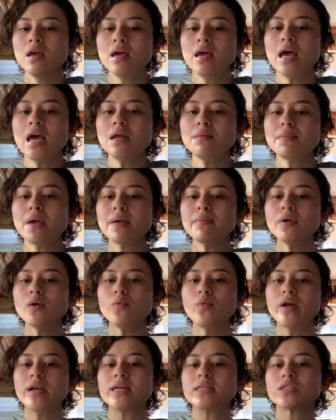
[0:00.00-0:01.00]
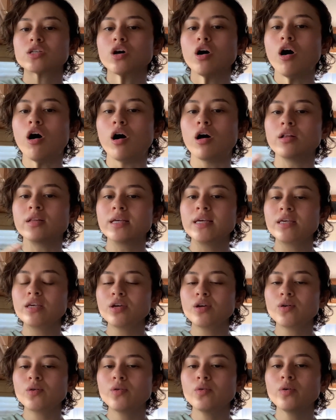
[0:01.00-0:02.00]
And maybe when it's calling
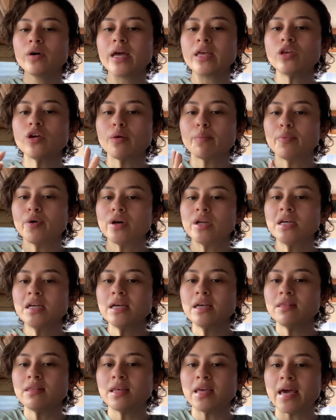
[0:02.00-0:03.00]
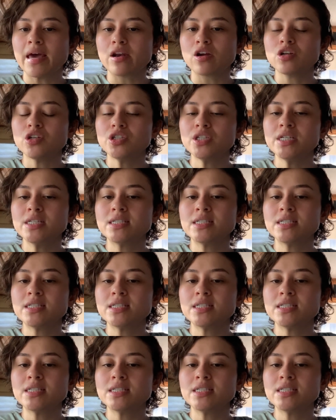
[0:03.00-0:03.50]
you and you're putting in the energy,